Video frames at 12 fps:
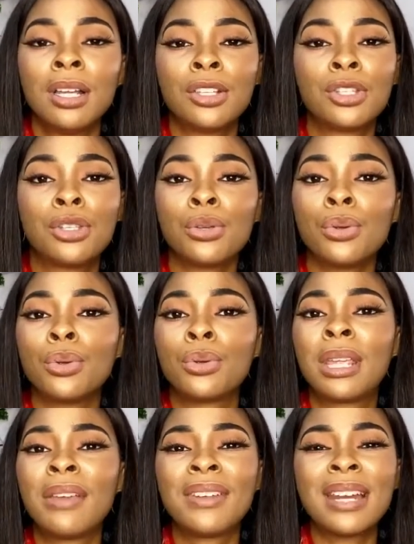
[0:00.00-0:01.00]
to
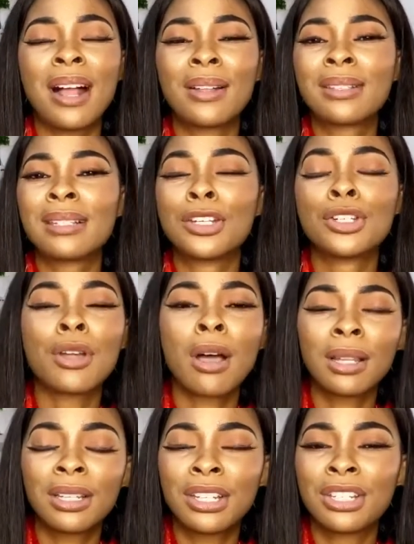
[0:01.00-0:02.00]
giving out
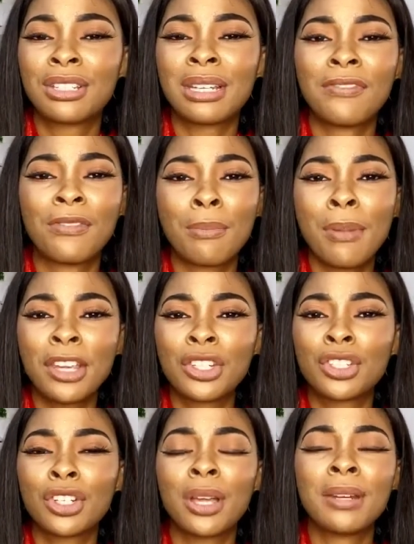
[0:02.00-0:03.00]
knowledge,
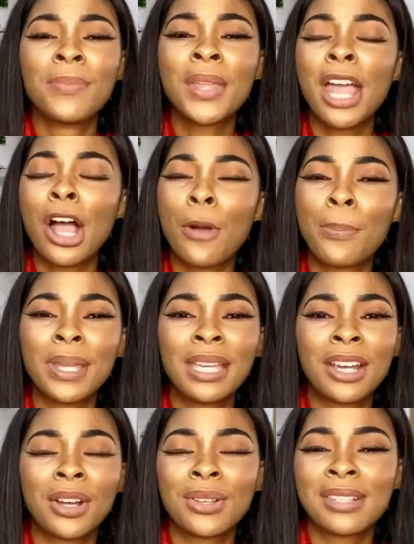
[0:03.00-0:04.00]
information, helping
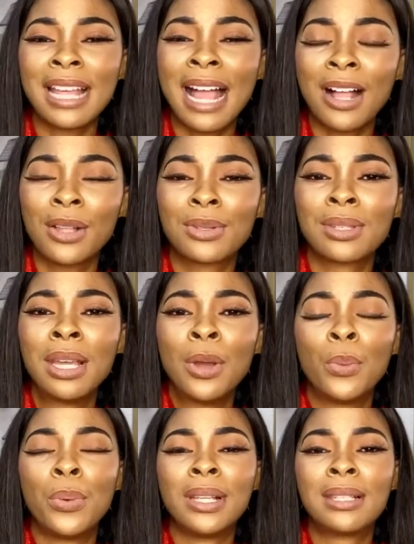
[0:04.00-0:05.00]
girls out
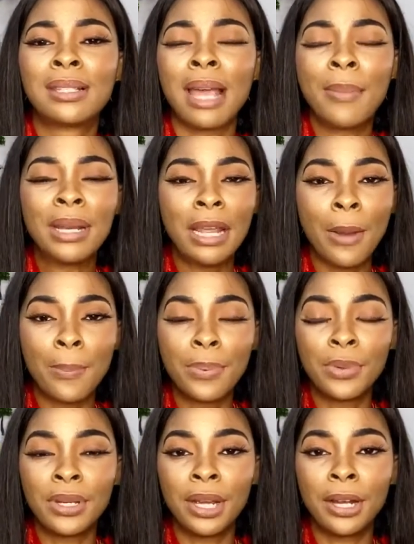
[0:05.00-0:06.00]
with
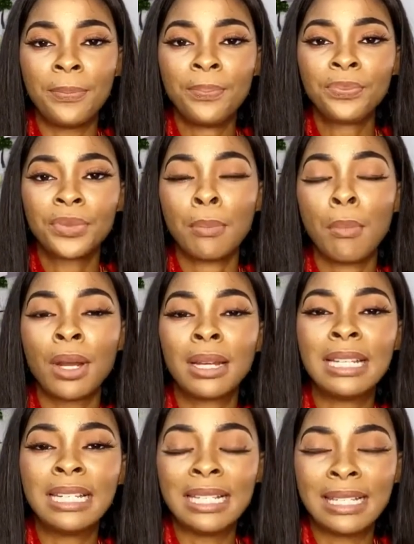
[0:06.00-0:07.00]
their
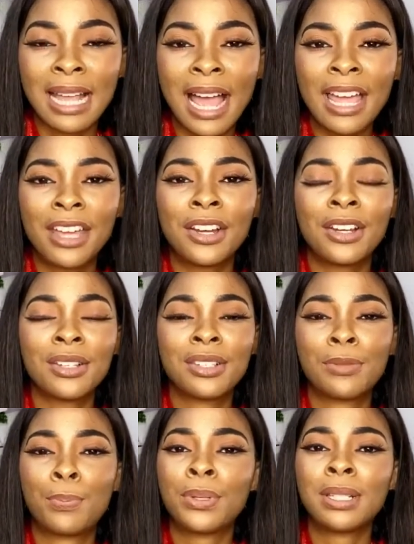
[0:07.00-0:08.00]
modeling
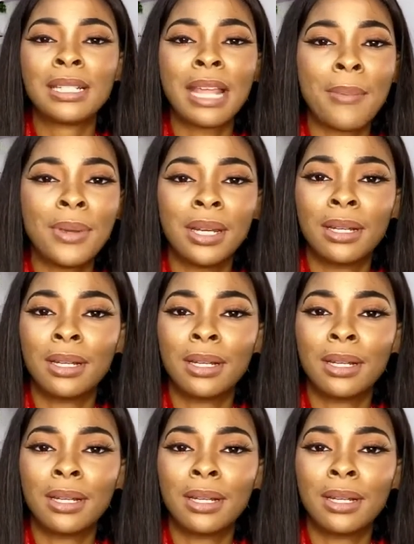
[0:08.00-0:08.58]
desires, putting them in an